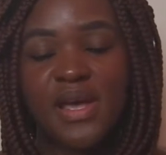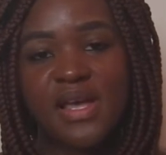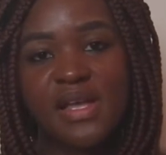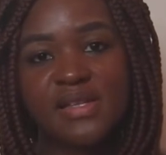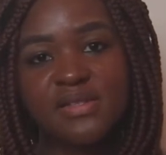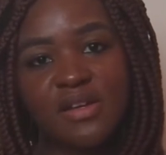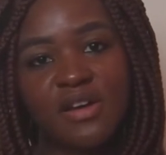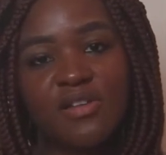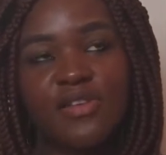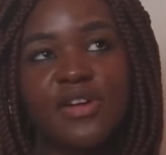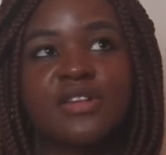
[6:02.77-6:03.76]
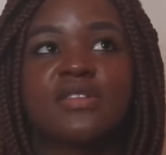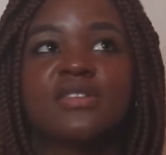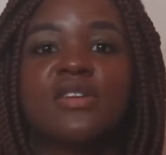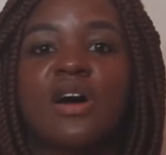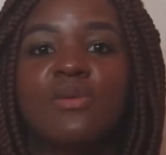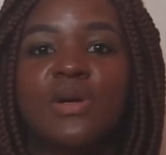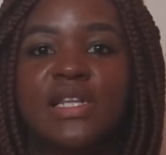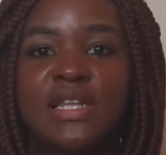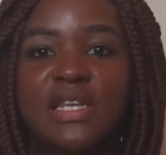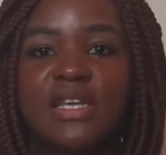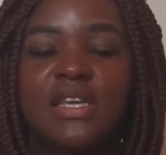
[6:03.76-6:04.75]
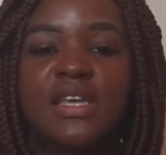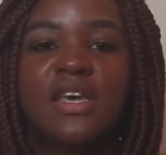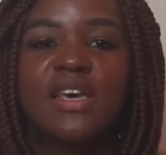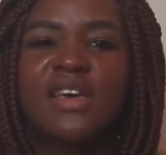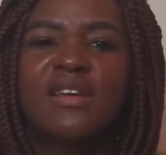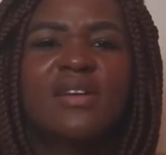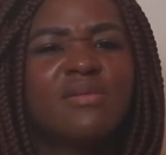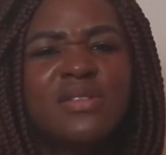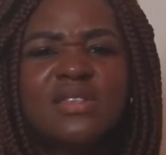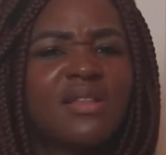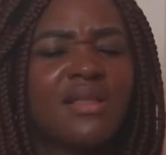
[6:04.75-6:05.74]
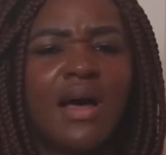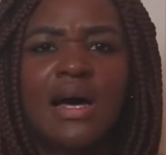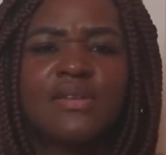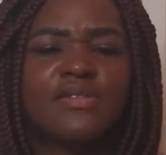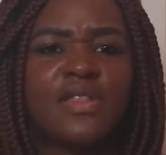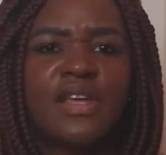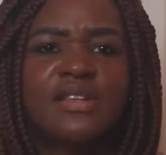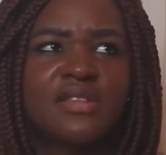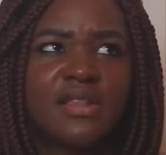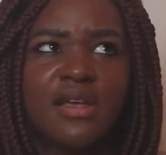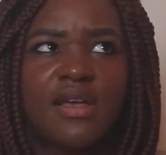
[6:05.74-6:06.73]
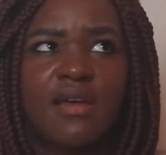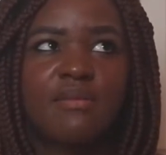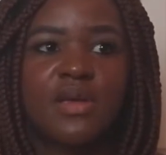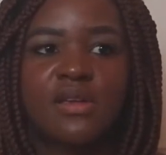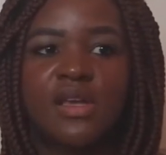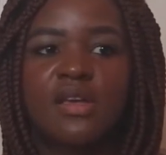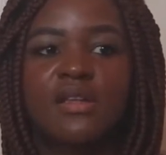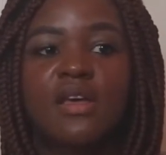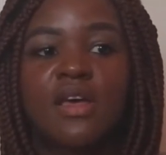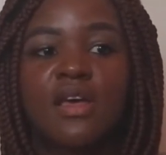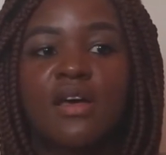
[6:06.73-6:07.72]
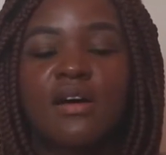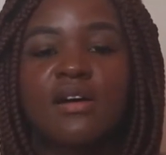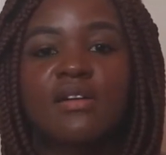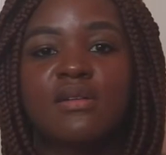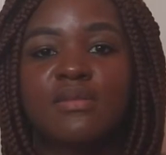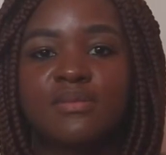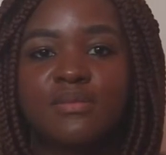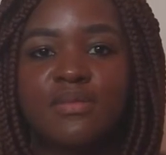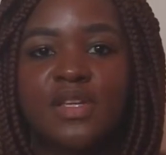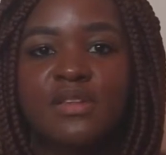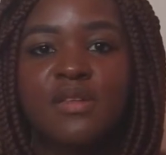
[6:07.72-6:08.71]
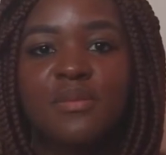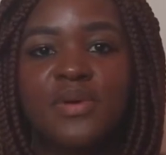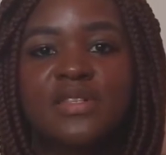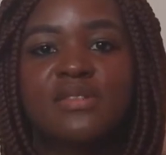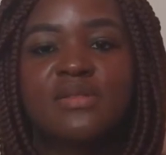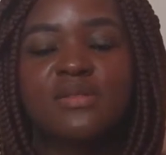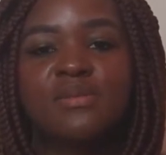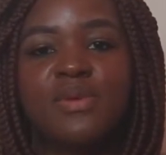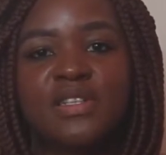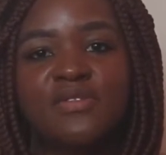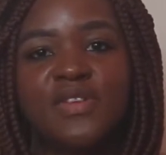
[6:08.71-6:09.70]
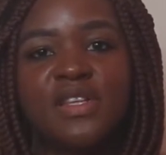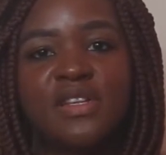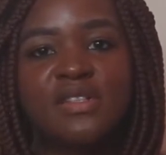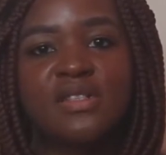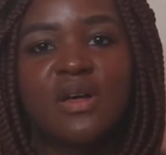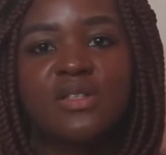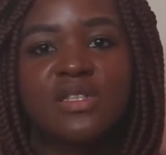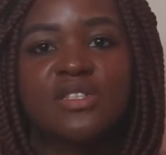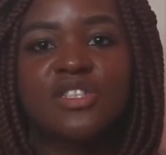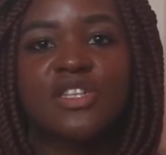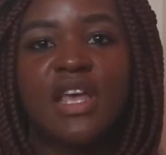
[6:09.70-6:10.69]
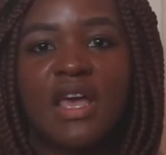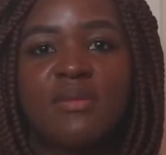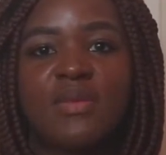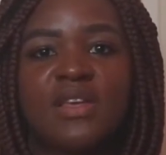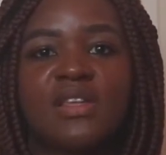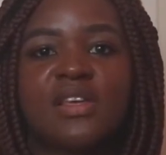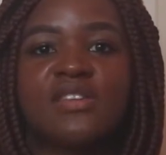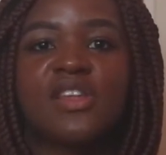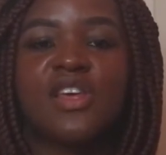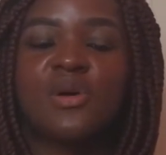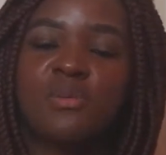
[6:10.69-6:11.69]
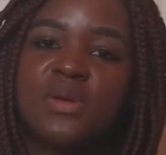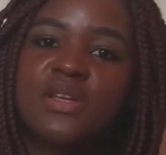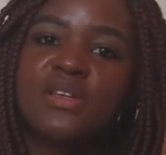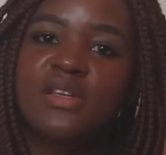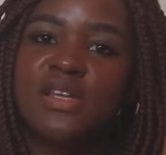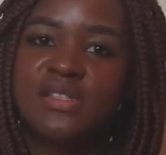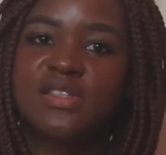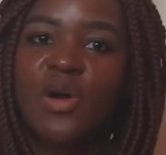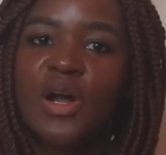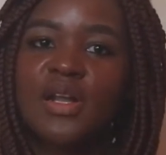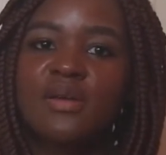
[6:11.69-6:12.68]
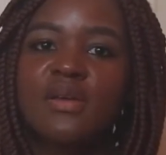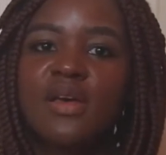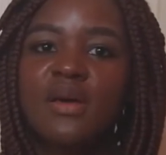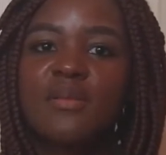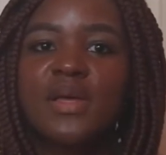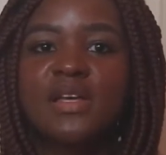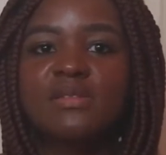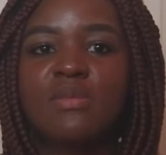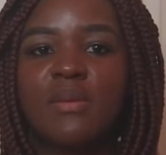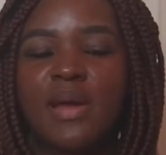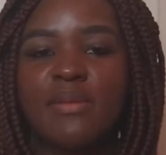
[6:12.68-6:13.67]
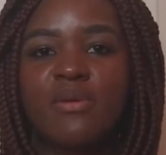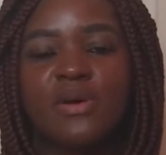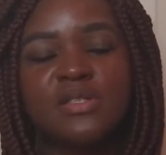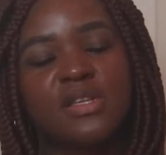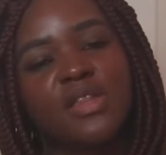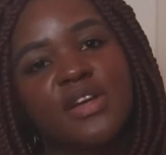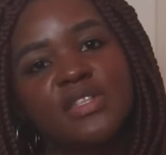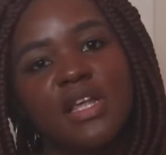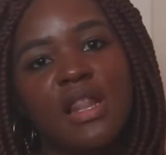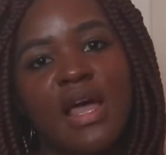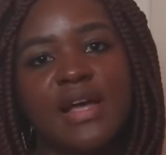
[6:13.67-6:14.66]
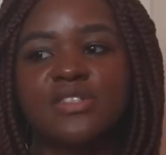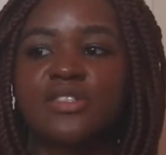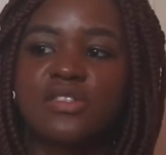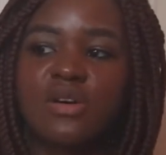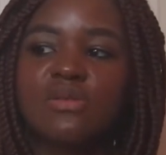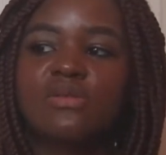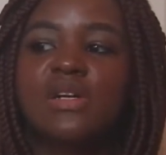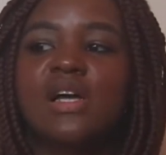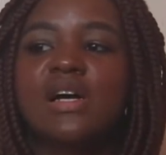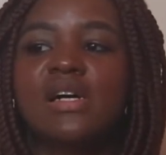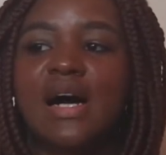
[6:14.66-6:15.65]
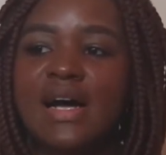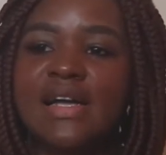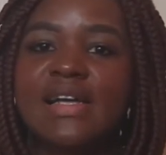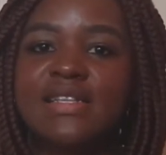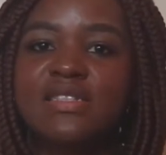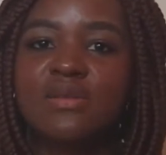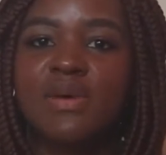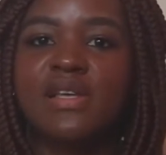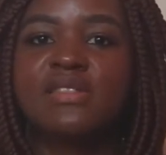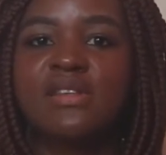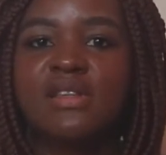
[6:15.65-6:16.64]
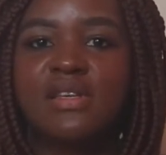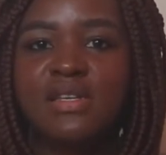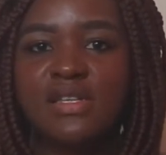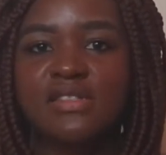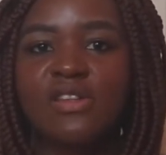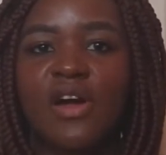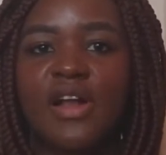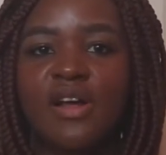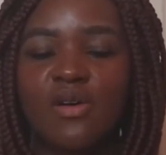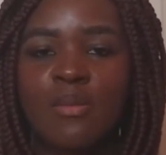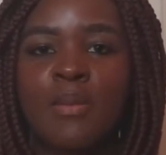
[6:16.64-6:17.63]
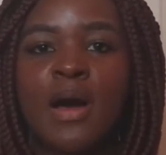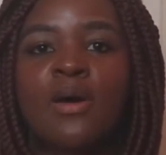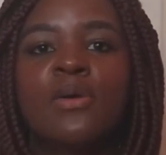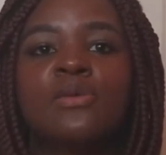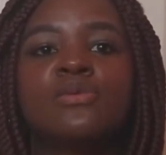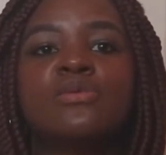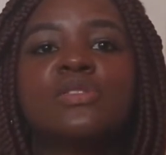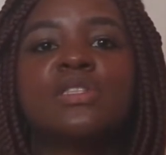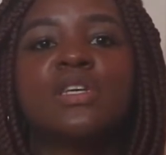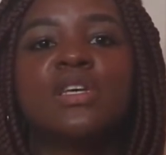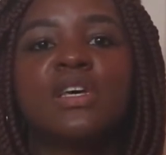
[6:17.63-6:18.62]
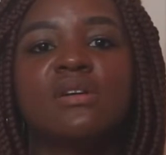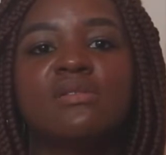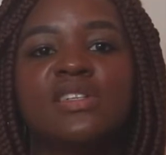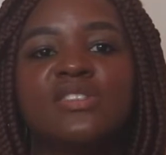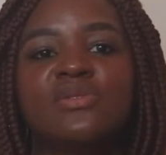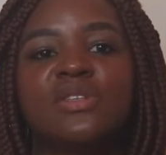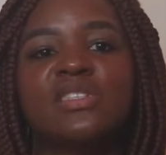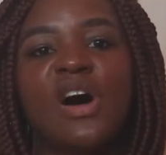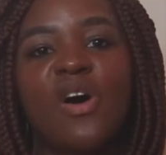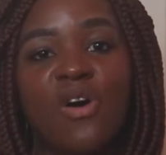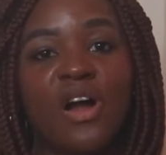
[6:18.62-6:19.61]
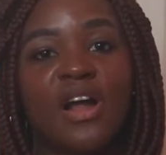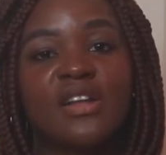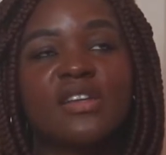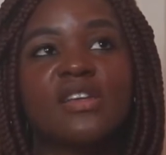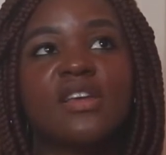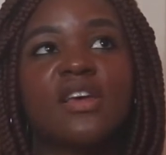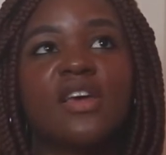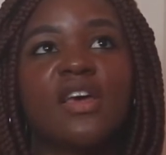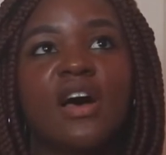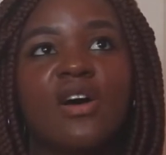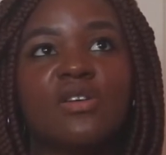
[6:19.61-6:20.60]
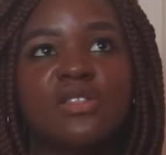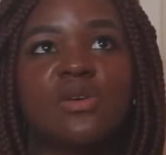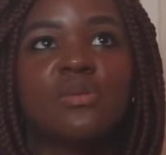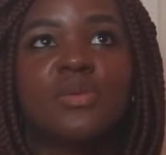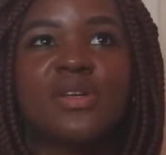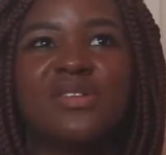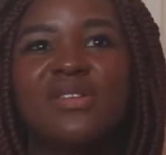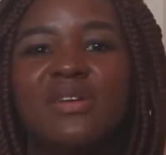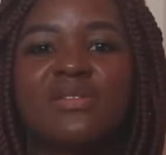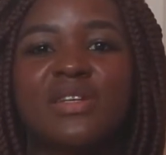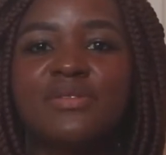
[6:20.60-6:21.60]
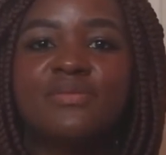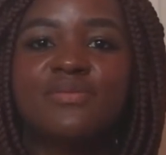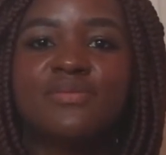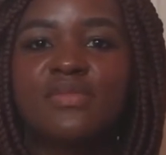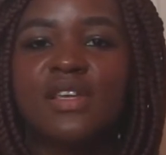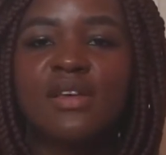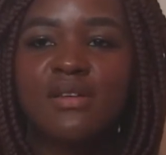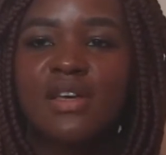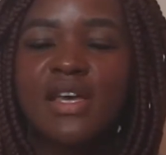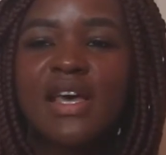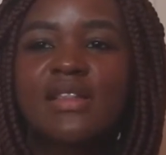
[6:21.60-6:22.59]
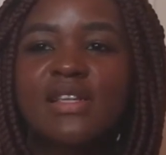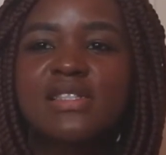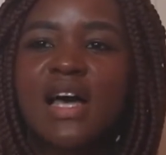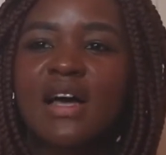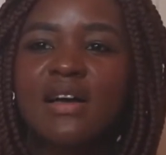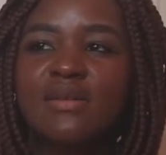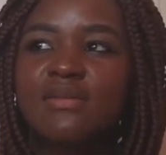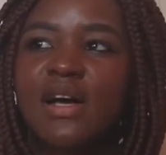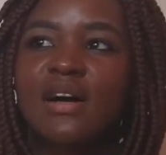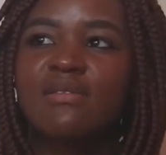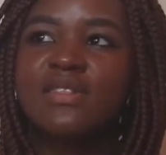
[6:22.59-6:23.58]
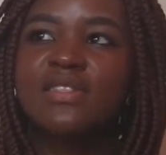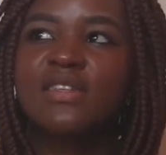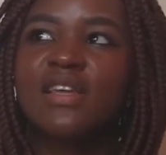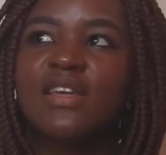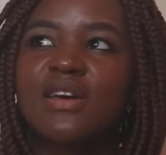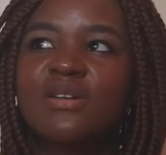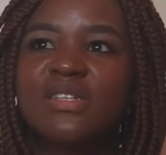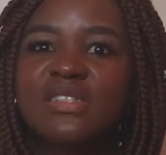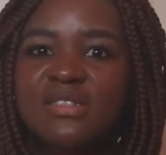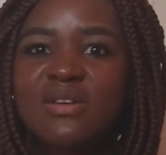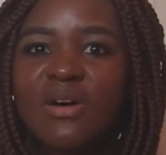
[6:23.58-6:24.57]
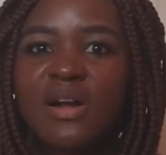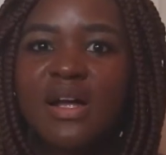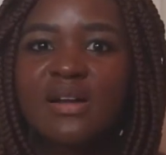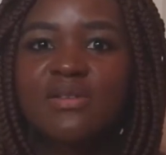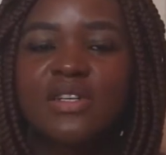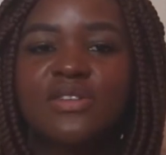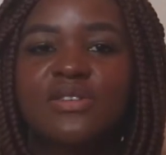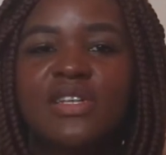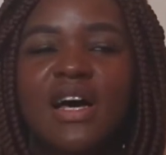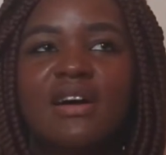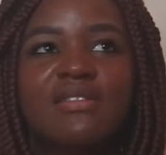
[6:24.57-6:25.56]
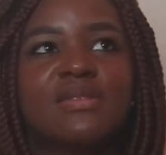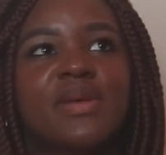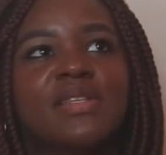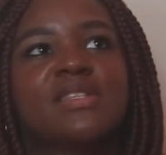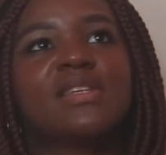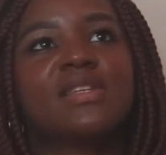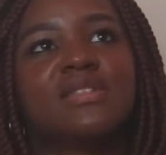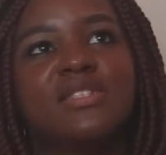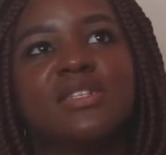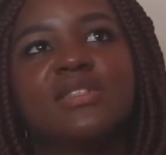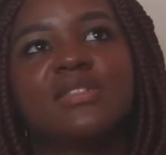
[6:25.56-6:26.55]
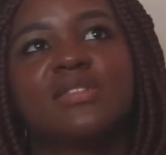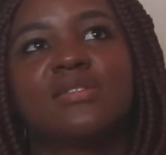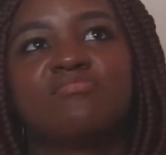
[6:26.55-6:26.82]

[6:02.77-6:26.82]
pads to cover so I wouldn't leak. It was a lot of things that they gave me, and the breastfeeding consultant, she came in and helped me get started because my baby wasn't there to latch. So I had to basically get started on my own, which was hard also. But you know, it at the time I wasn't thinking, oh, this is hard, I don't want to do it. I was basically just,